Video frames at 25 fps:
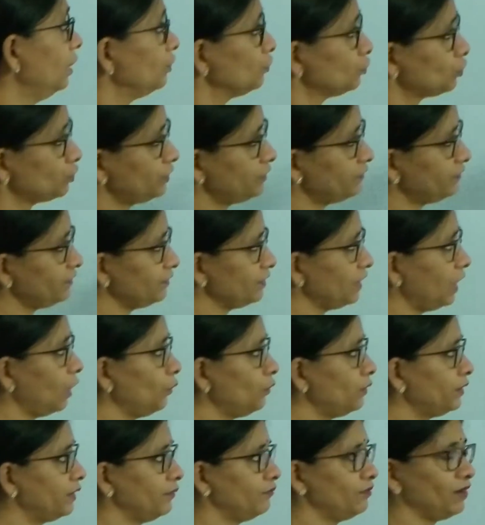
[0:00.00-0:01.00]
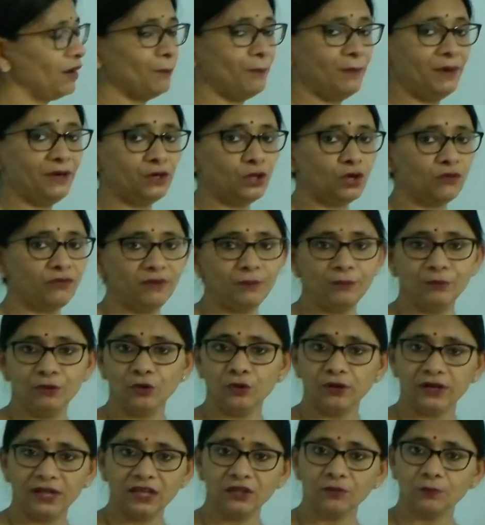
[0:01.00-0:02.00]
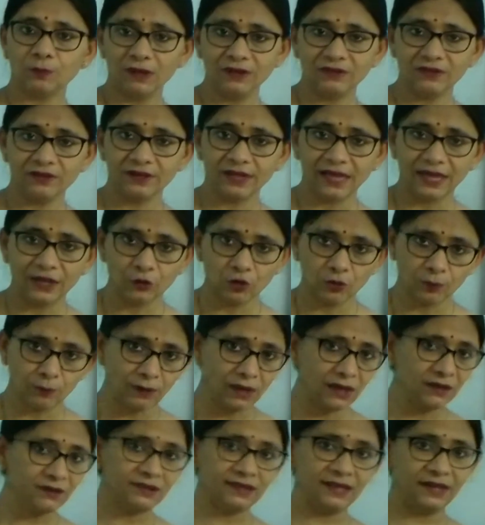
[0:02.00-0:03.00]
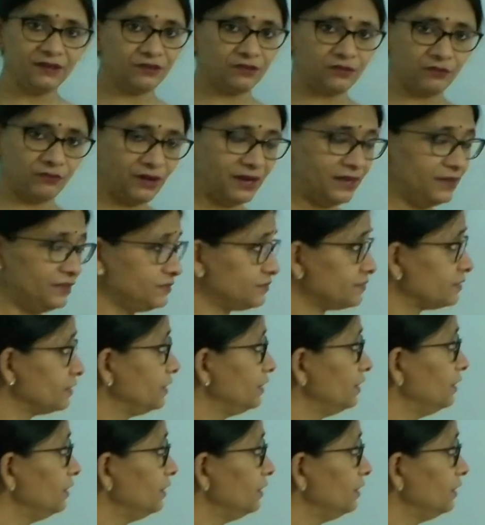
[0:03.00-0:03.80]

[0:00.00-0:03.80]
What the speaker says: So this is how development of embryo takes place in dicot plants. Let's revise.